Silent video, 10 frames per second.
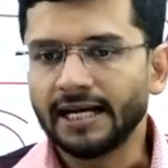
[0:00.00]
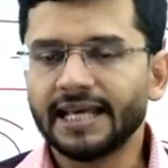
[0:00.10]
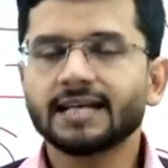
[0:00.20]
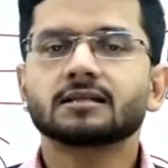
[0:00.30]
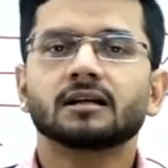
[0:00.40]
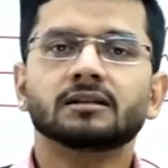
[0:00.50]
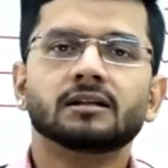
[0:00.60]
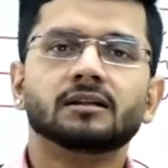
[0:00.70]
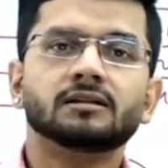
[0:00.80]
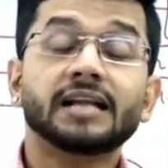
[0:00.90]
And yes,
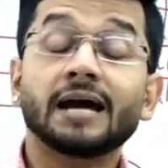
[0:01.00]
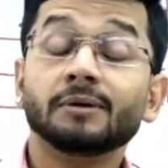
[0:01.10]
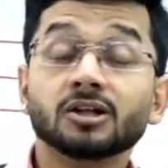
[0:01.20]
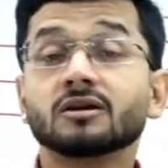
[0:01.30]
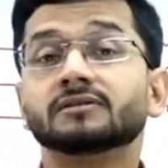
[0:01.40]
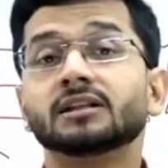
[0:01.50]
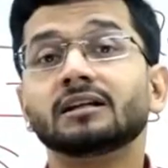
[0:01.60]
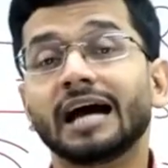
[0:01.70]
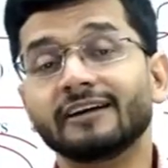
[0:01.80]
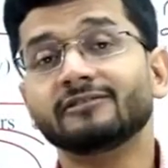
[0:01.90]
the timings
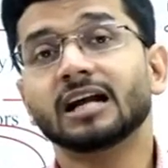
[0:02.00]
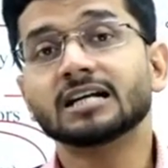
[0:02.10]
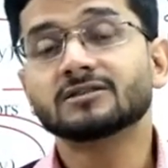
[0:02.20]
of the live